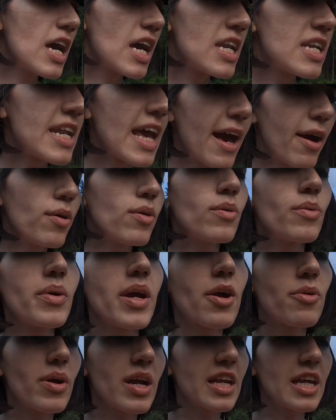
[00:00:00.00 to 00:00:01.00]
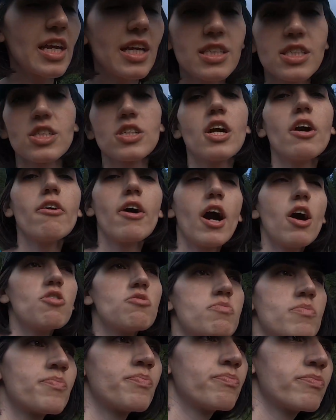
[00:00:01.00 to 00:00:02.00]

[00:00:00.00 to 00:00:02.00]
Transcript: Now we are ready to go home.